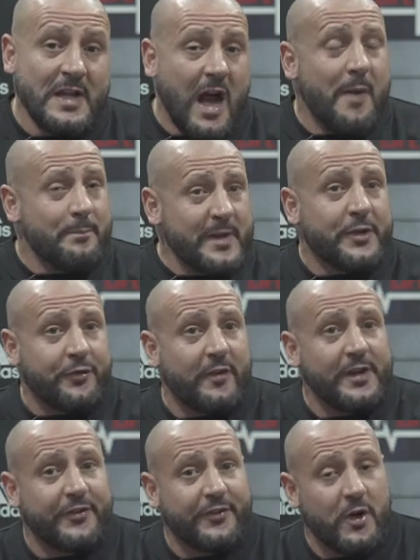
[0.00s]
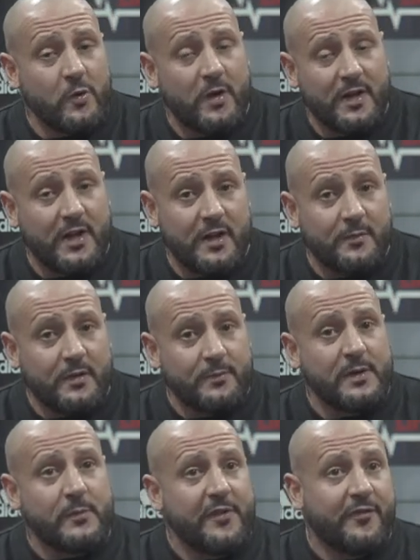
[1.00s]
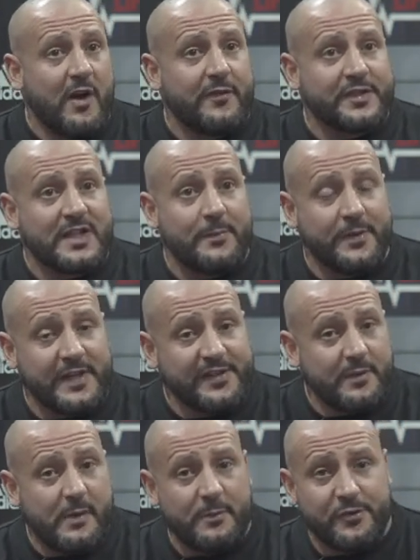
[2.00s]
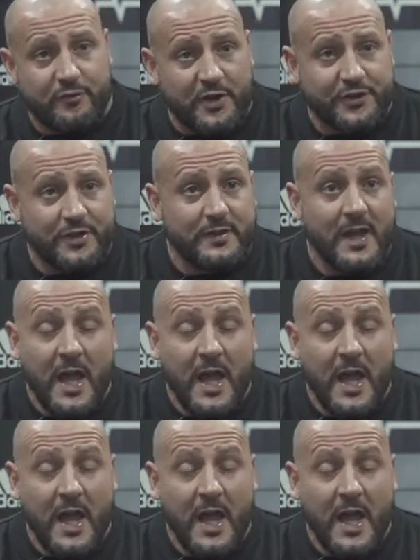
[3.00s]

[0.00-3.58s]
I'm mixed race, so my father's Lebanese and mum is Russian.